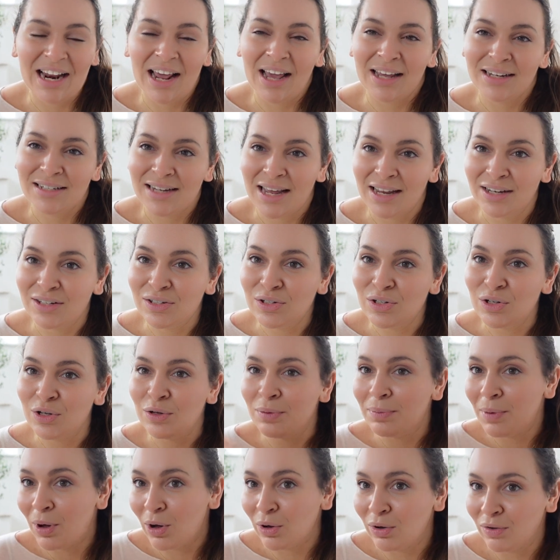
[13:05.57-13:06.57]
I tend to
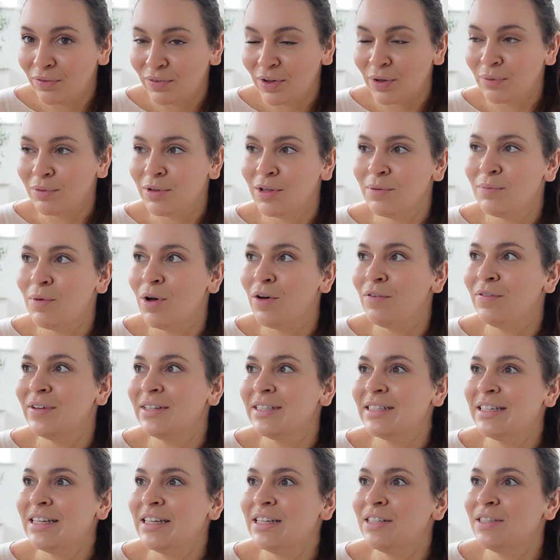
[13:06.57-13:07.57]
bulk film them,
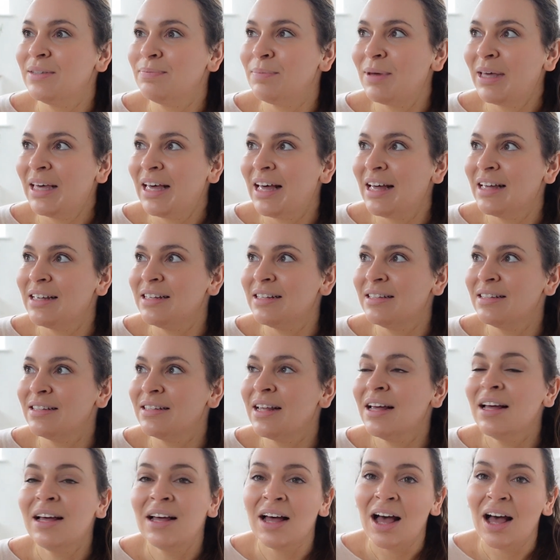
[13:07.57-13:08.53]
obviously because